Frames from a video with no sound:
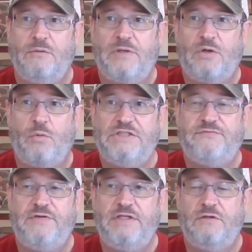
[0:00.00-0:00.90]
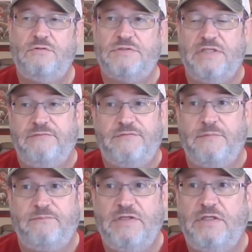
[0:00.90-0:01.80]
And when I watch videos, even
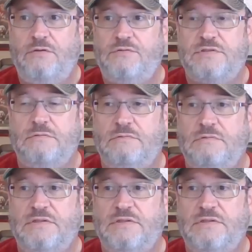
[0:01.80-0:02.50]
some videos and,